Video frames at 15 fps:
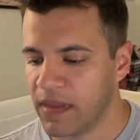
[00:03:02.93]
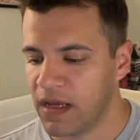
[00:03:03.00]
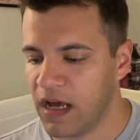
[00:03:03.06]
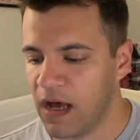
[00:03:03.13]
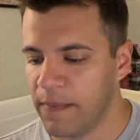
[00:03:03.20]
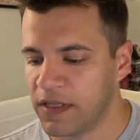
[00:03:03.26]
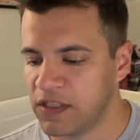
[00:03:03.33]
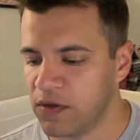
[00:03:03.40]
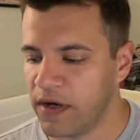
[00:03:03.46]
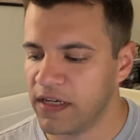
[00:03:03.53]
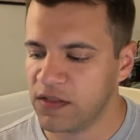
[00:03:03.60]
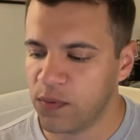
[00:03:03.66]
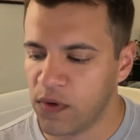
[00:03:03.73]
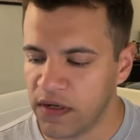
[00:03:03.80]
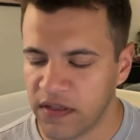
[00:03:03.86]
Um, and so I
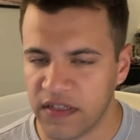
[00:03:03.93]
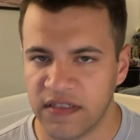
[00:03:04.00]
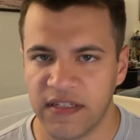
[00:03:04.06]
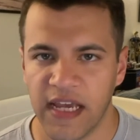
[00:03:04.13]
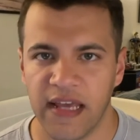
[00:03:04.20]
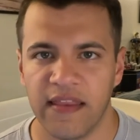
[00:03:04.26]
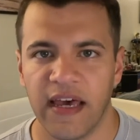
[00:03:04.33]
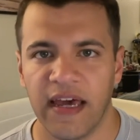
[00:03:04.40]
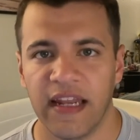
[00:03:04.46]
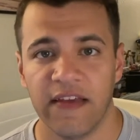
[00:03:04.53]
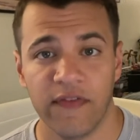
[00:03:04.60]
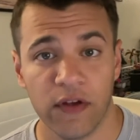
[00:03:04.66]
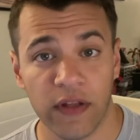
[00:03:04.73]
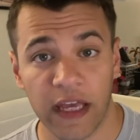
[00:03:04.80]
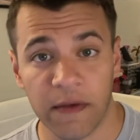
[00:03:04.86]
just wanted to say that
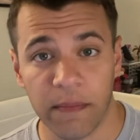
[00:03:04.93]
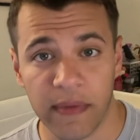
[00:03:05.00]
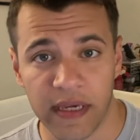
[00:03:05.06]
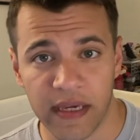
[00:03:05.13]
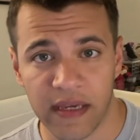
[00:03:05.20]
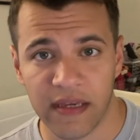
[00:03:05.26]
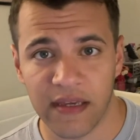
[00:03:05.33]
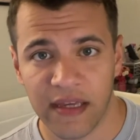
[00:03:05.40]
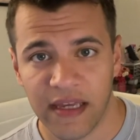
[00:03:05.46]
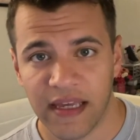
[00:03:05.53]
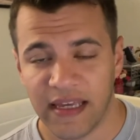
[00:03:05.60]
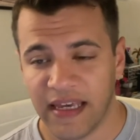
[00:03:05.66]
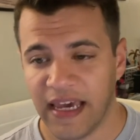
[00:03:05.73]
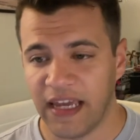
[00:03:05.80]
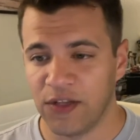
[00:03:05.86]
if you're like me
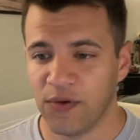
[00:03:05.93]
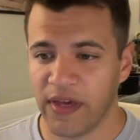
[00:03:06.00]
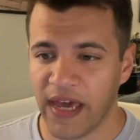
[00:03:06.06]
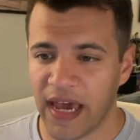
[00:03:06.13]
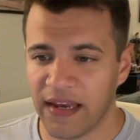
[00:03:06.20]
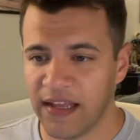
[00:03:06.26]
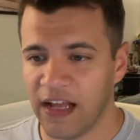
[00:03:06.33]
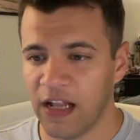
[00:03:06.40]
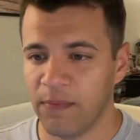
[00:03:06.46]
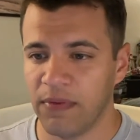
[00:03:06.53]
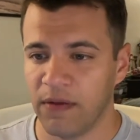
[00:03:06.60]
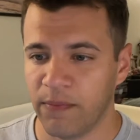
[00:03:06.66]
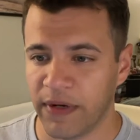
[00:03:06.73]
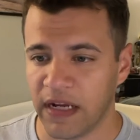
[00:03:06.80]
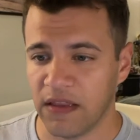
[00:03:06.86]
and you can't help
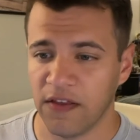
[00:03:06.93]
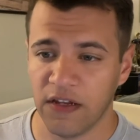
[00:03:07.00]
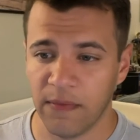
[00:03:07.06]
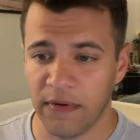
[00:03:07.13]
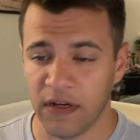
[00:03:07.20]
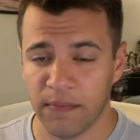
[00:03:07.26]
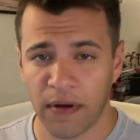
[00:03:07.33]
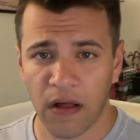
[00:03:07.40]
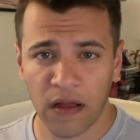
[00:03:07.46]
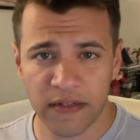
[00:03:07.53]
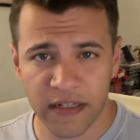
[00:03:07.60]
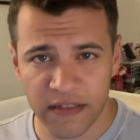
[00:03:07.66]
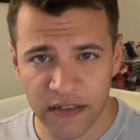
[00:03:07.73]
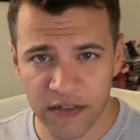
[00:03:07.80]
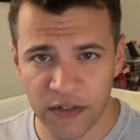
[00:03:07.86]
but bring a little bit of
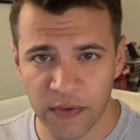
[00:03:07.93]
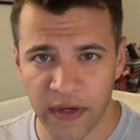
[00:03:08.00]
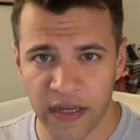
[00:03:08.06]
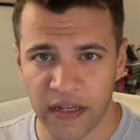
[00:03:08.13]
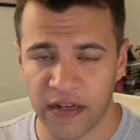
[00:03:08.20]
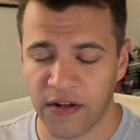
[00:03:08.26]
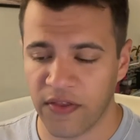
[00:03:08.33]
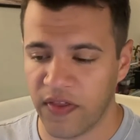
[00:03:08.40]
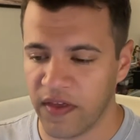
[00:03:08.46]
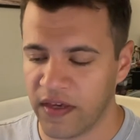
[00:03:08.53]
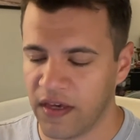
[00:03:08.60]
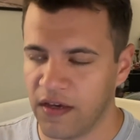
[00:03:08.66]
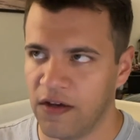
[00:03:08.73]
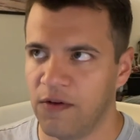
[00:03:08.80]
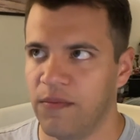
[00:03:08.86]
politics into it and you're
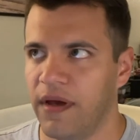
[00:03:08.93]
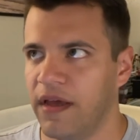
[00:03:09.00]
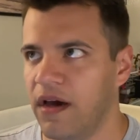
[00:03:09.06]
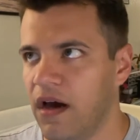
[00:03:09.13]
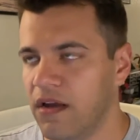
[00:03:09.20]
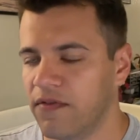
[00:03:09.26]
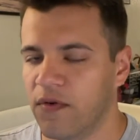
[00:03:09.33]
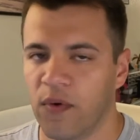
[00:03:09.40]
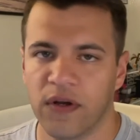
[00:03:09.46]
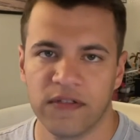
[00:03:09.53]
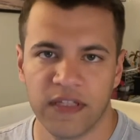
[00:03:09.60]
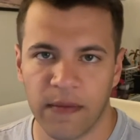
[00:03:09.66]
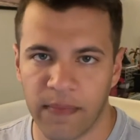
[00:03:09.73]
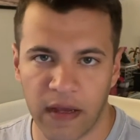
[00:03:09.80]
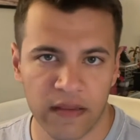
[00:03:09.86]
thinking oh my god of course
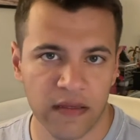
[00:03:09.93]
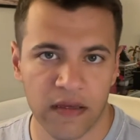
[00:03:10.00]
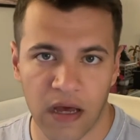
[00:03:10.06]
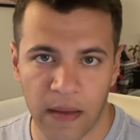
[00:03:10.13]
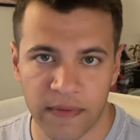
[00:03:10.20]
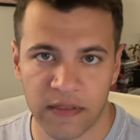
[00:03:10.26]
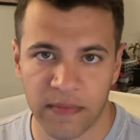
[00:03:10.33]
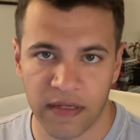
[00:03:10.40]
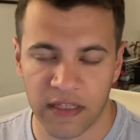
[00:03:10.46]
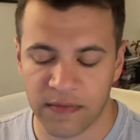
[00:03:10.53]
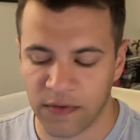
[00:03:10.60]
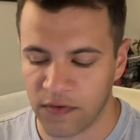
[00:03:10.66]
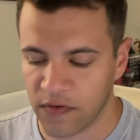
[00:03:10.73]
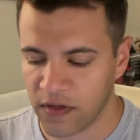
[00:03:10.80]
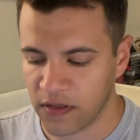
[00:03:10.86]
they paid the cops to be in
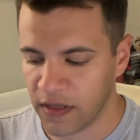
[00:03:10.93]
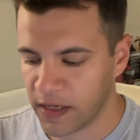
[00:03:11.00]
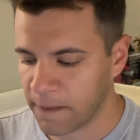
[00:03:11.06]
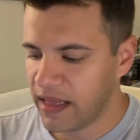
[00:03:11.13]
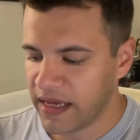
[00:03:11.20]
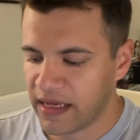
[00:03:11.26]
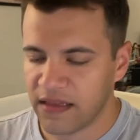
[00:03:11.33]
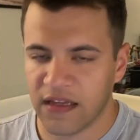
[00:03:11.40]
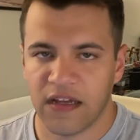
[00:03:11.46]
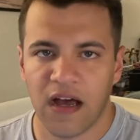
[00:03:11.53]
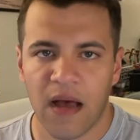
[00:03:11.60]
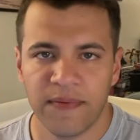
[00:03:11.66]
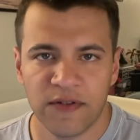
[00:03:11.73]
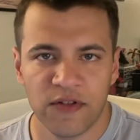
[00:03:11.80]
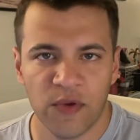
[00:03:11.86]
this movie like like the
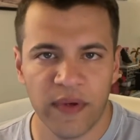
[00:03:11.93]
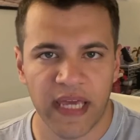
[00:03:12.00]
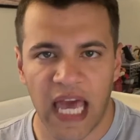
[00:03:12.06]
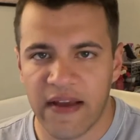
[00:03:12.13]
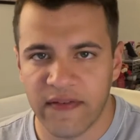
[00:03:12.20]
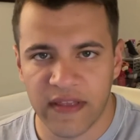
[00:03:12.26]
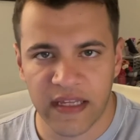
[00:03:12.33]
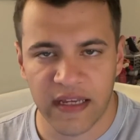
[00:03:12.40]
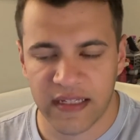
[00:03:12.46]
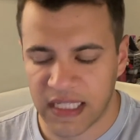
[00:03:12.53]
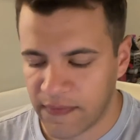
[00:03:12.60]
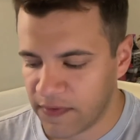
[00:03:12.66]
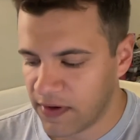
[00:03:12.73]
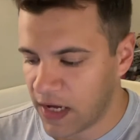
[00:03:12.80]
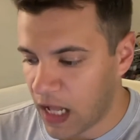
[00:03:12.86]
cops are doing everything
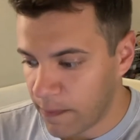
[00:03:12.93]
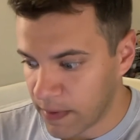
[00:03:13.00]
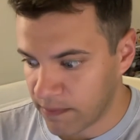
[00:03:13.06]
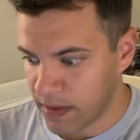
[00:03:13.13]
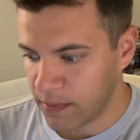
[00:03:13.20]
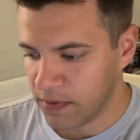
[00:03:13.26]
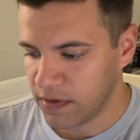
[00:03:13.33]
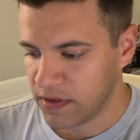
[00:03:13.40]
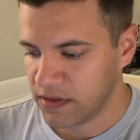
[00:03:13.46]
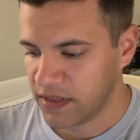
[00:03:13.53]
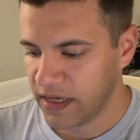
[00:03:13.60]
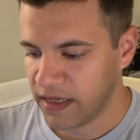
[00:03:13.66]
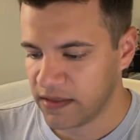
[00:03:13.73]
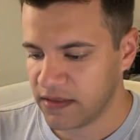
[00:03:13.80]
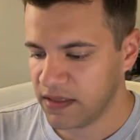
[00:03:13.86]
except for helping people these
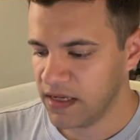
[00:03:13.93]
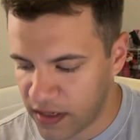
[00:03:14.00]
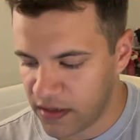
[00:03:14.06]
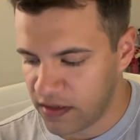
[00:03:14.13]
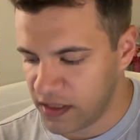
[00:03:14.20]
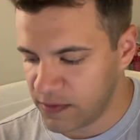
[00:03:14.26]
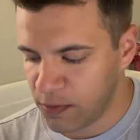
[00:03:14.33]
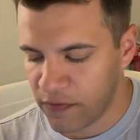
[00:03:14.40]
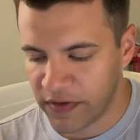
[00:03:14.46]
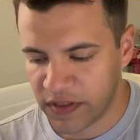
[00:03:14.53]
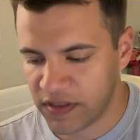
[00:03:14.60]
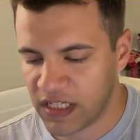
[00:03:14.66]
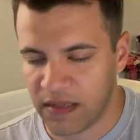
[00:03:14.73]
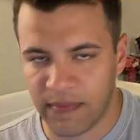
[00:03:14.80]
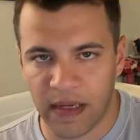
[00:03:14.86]
days and this movie's
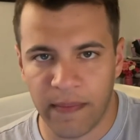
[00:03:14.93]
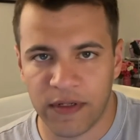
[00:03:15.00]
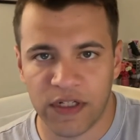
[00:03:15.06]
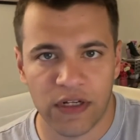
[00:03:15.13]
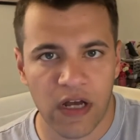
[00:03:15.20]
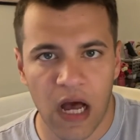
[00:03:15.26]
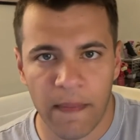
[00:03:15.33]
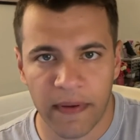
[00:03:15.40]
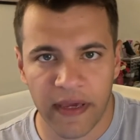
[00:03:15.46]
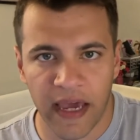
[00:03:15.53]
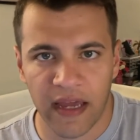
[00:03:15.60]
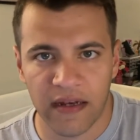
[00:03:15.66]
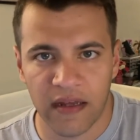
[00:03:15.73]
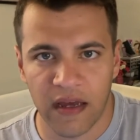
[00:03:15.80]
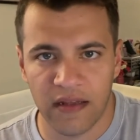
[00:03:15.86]
just going to be a bunch of
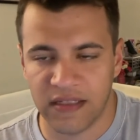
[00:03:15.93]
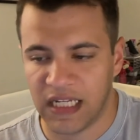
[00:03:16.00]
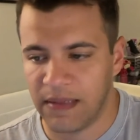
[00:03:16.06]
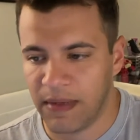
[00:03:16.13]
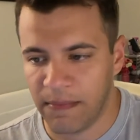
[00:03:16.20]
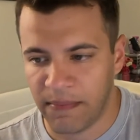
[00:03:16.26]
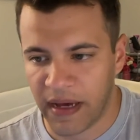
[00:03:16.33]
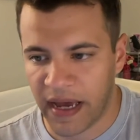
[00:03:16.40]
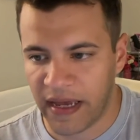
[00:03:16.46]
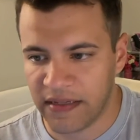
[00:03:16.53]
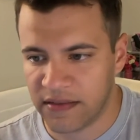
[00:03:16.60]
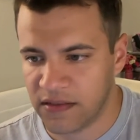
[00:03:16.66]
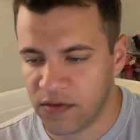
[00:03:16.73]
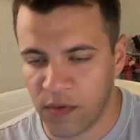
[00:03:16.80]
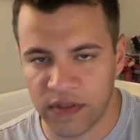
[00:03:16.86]
propaganda it's going to be
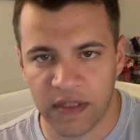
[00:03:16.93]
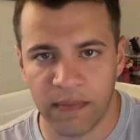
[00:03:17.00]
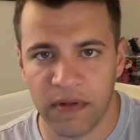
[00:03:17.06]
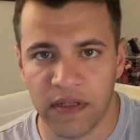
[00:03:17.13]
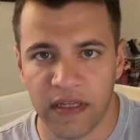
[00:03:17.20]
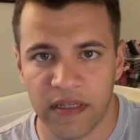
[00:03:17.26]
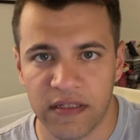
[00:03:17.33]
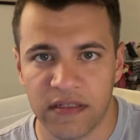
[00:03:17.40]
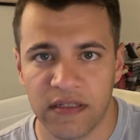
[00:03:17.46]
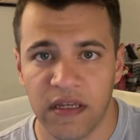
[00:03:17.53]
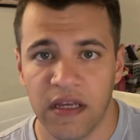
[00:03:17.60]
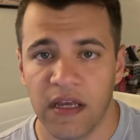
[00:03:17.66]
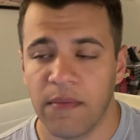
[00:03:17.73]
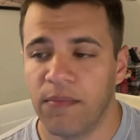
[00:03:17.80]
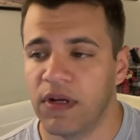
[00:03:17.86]
biased towards the police
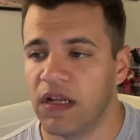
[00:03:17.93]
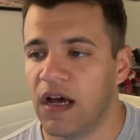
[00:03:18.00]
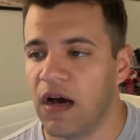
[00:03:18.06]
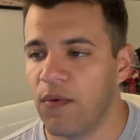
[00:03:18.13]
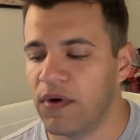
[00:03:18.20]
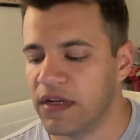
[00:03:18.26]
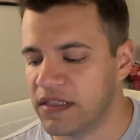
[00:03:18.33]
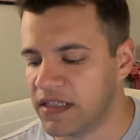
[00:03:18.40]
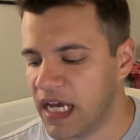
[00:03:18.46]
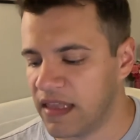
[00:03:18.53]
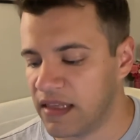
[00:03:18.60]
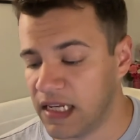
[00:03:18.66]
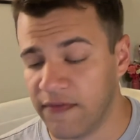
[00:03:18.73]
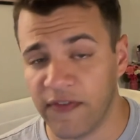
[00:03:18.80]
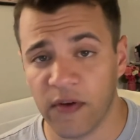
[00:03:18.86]
but I want to say
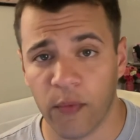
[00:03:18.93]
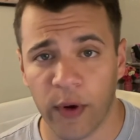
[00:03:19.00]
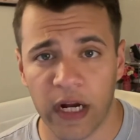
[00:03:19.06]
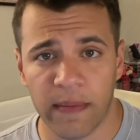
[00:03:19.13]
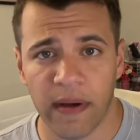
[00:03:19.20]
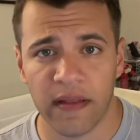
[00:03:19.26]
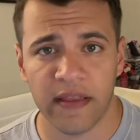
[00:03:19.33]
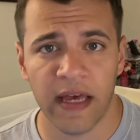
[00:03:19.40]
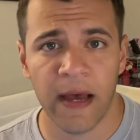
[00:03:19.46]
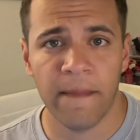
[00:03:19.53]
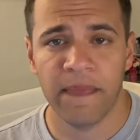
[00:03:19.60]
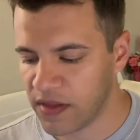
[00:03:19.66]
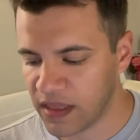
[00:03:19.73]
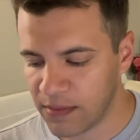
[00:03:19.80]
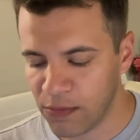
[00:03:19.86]
that if you're worried about
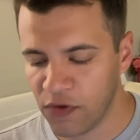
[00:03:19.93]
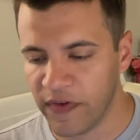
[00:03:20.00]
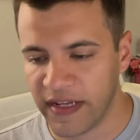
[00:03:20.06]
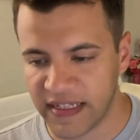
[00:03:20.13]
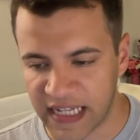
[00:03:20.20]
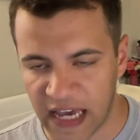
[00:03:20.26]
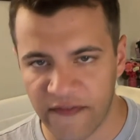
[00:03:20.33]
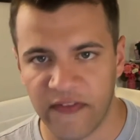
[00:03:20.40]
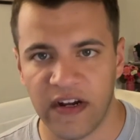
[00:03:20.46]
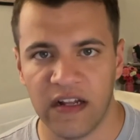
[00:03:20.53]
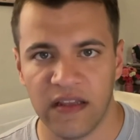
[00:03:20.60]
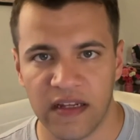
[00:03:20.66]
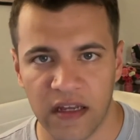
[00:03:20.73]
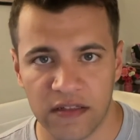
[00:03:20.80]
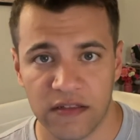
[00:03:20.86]
that, then the movie
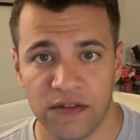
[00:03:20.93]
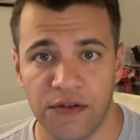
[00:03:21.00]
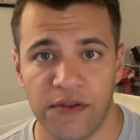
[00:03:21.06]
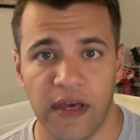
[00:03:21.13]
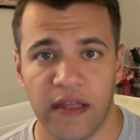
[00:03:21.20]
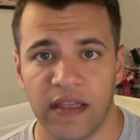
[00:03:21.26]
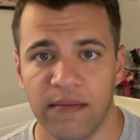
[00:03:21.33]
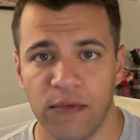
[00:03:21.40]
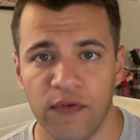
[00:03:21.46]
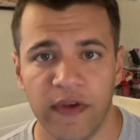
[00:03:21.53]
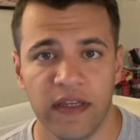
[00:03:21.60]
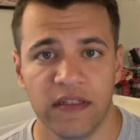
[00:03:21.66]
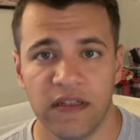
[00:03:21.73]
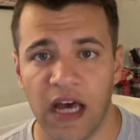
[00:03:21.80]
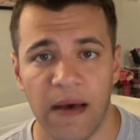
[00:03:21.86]
definitely doesn't do that. The
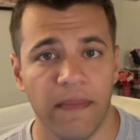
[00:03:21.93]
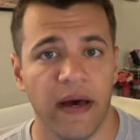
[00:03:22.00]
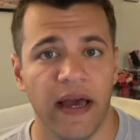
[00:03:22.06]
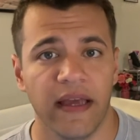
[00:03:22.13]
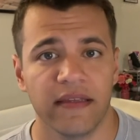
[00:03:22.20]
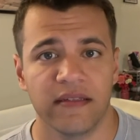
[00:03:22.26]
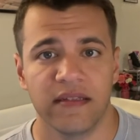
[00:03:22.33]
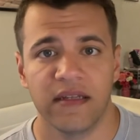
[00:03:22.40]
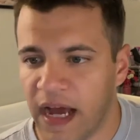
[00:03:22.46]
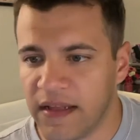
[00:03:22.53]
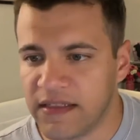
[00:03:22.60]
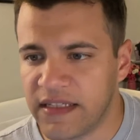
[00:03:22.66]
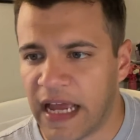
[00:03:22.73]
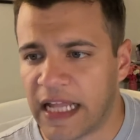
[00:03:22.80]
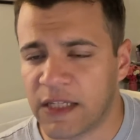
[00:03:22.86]
movie is not biased.
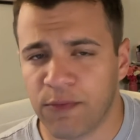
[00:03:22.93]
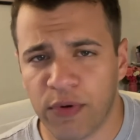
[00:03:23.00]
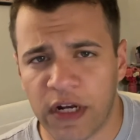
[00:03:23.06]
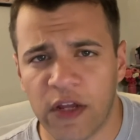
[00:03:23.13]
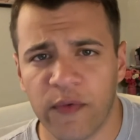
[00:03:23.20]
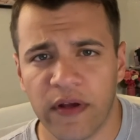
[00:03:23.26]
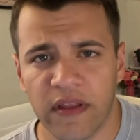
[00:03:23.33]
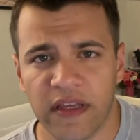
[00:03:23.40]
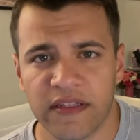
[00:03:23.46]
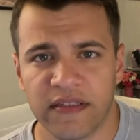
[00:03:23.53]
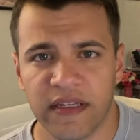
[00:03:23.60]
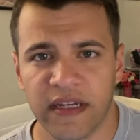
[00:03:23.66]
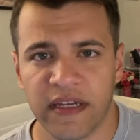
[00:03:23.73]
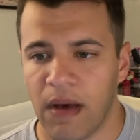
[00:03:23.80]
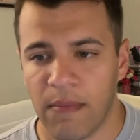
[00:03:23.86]
I'd say it's pretty
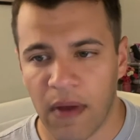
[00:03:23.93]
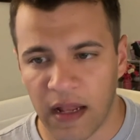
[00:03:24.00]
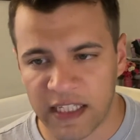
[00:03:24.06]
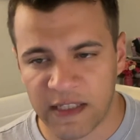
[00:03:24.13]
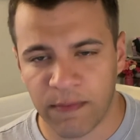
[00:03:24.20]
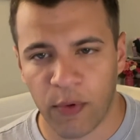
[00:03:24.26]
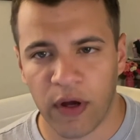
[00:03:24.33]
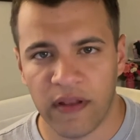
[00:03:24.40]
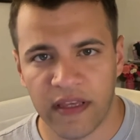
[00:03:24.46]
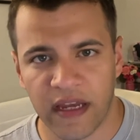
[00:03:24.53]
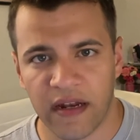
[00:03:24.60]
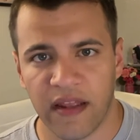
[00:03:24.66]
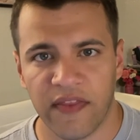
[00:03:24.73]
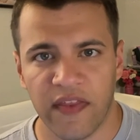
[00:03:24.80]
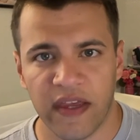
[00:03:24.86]
realistic. I'm not spoiling
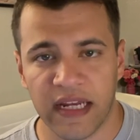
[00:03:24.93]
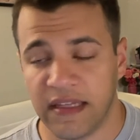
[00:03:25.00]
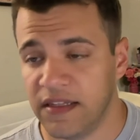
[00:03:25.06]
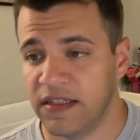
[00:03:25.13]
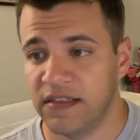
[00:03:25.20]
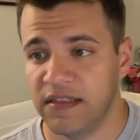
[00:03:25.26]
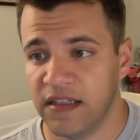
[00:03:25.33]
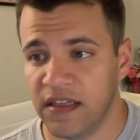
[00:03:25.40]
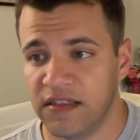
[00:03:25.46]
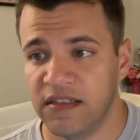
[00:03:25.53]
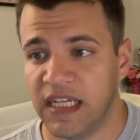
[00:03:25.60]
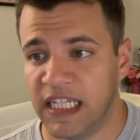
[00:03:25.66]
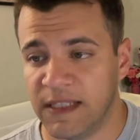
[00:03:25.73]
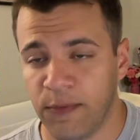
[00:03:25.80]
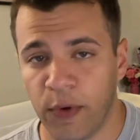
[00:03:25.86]
anything, and this is this
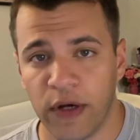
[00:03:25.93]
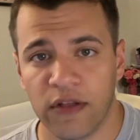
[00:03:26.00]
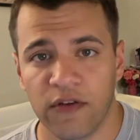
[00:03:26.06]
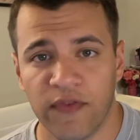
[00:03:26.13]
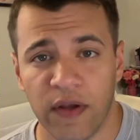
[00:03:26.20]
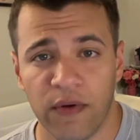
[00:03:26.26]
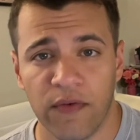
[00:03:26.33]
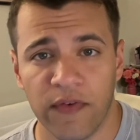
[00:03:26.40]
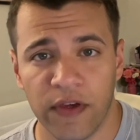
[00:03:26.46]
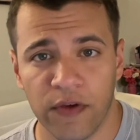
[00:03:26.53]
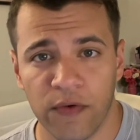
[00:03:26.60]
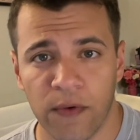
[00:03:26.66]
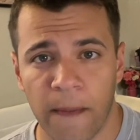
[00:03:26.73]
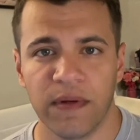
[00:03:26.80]
is a spoiler-free review.